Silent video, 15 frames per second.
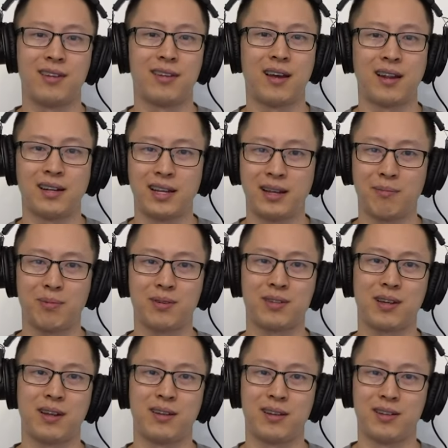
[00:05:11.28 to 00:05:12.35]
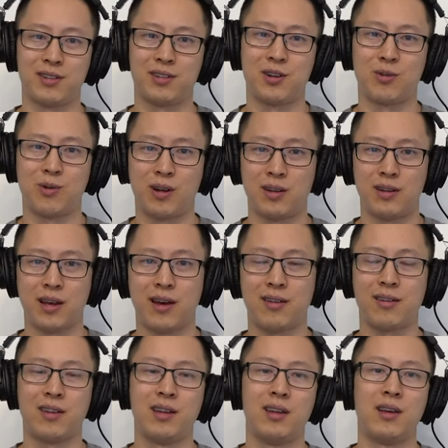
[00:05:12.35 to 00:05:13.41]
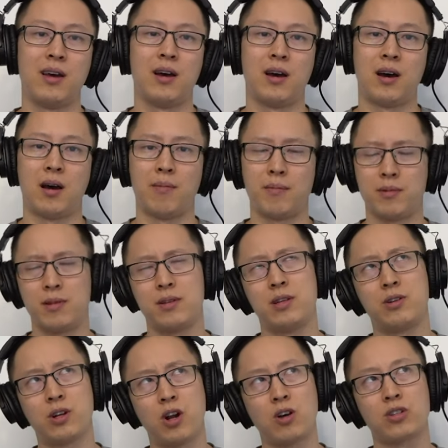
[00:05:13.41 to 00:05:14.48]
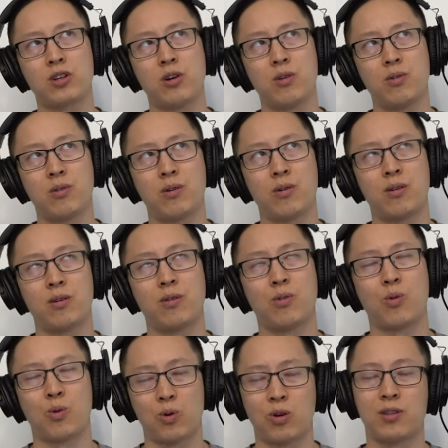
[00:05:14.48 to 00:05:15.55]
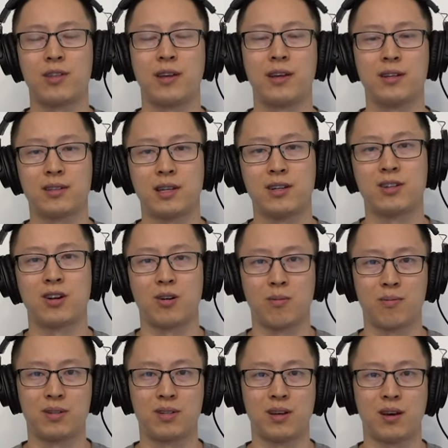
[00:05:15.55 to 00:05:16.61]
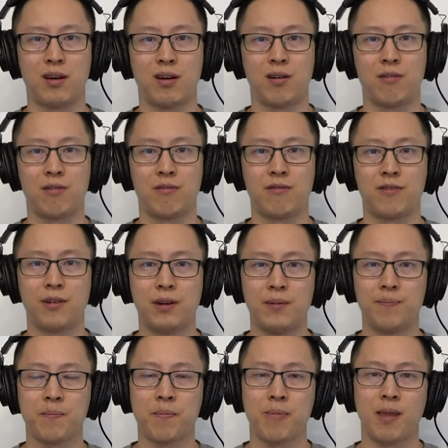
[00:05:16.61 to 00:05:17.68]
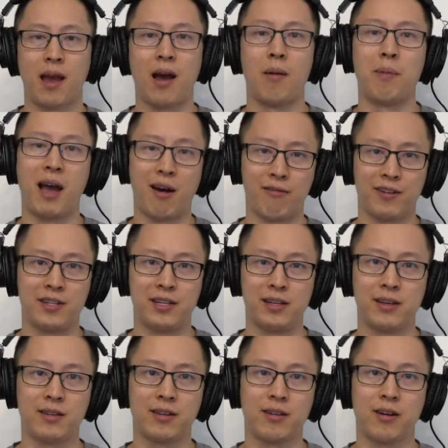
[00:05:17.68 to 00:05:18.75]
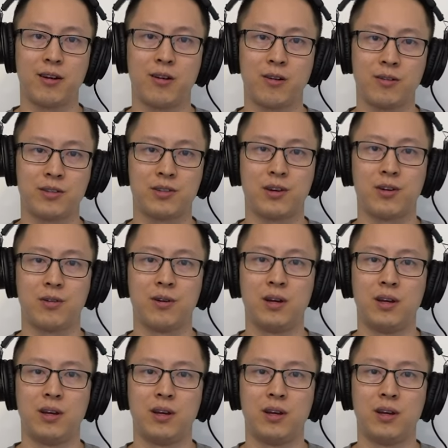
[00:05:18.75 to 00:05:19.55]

ninety-eight percent, and so on down. Um, you can also order things in terms of um, how fatiguing they are. So